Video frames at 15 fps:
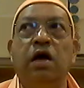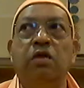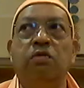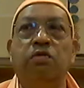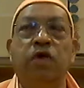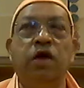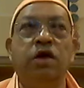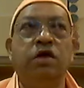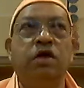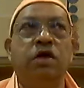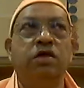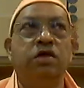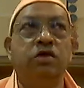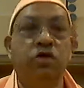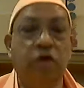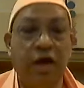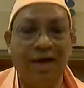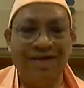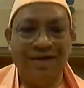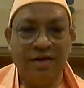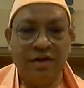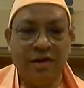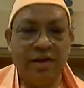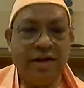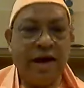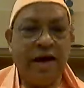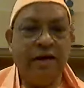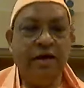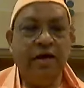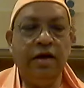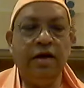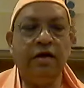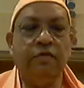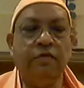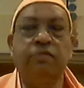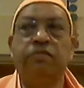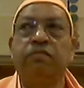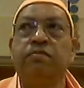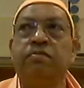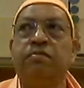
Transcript: And when it turns into this gathering,